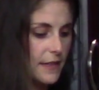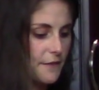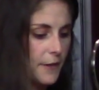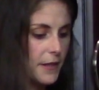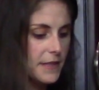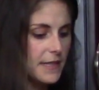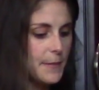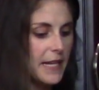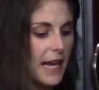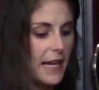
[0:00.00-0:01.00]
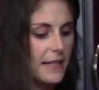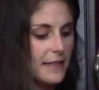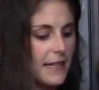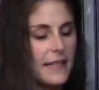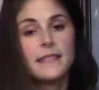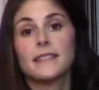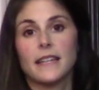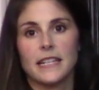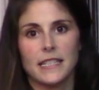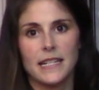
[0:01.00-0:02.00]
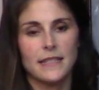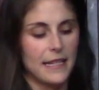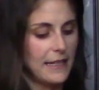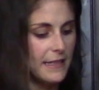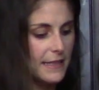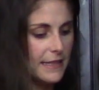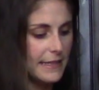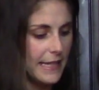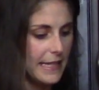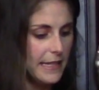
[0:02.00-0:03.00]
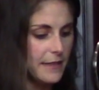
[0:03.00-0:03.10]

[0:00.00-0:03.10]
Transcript: The first is because it's delicious and it's sticky,